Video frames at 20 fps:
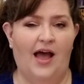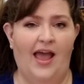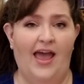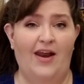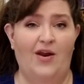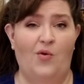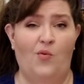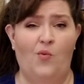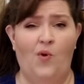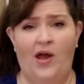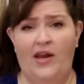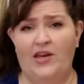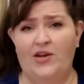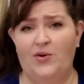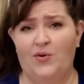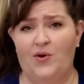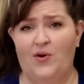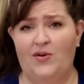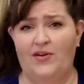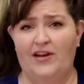I had a
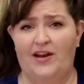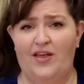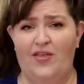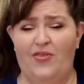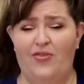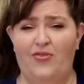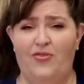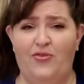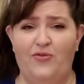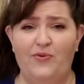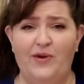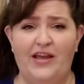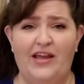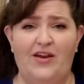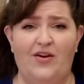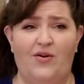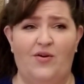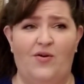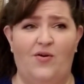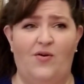1-year-old and a
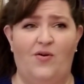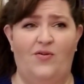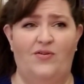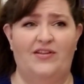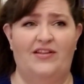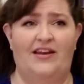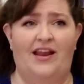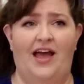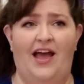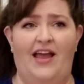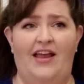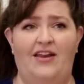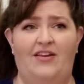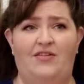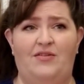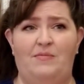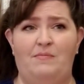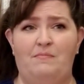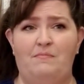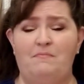3-year-old, and I
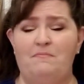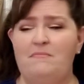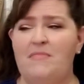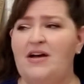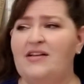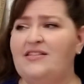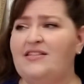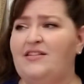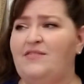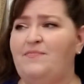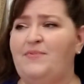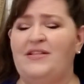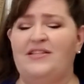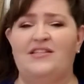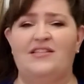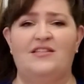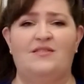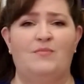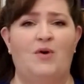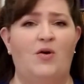must have
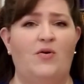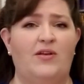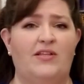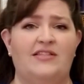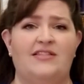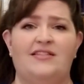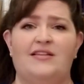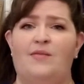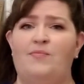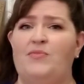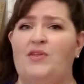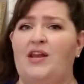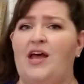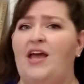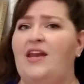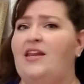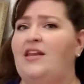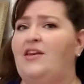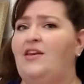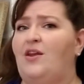been smoking something
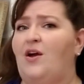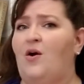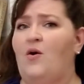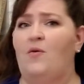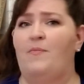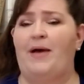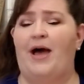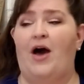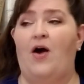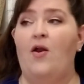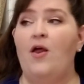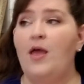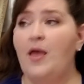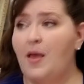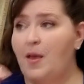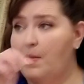I didn't know about